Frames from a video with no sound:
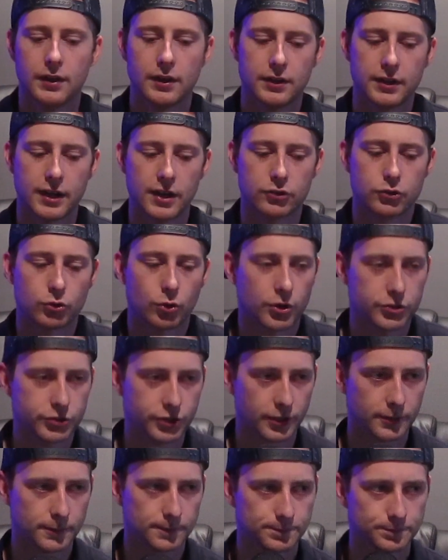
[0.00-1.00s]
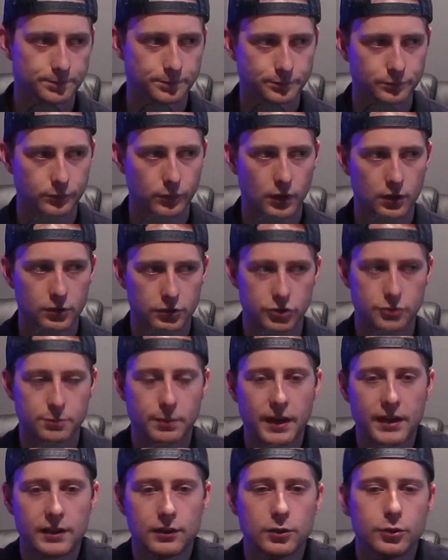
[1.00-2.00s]
yeah, Georgia,
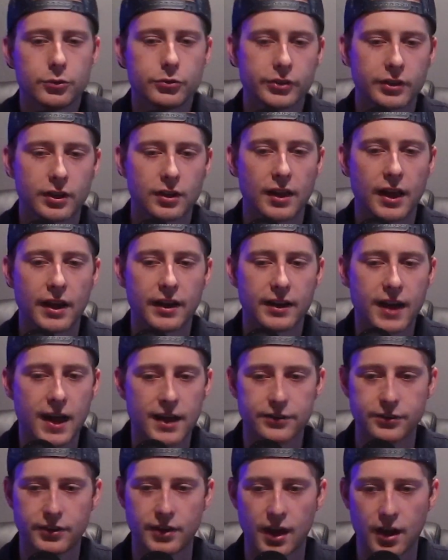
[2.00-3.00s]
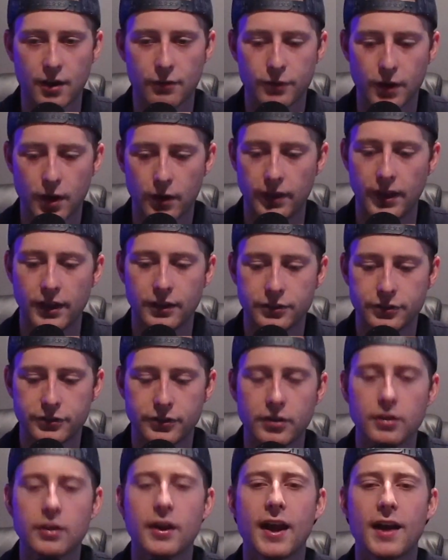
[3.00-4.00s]
despite losing a lot of guys to the NFL, they
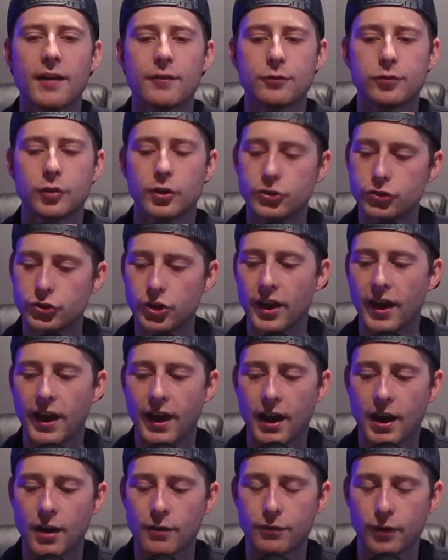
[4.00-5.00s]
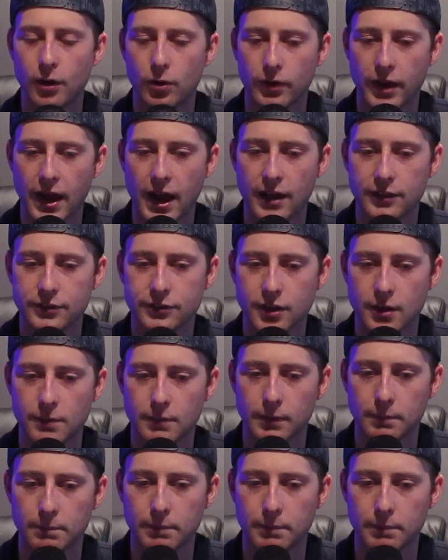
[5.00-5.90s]
still have legit NFL guys coming